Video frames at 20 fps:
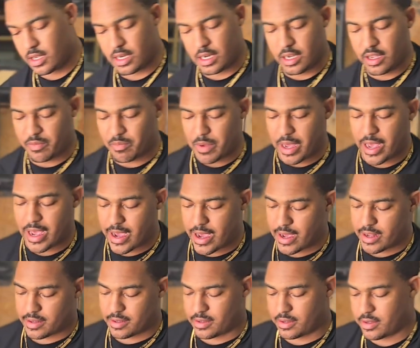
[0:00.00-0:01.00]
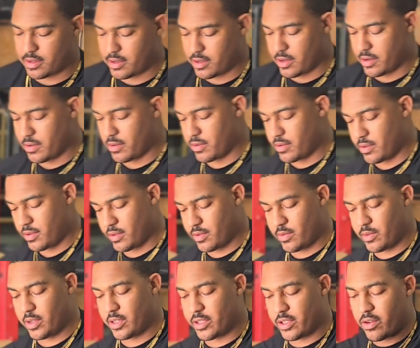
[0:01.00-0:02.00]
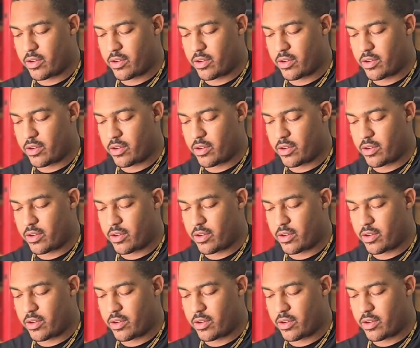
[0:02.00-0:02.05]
Love my hats, so we can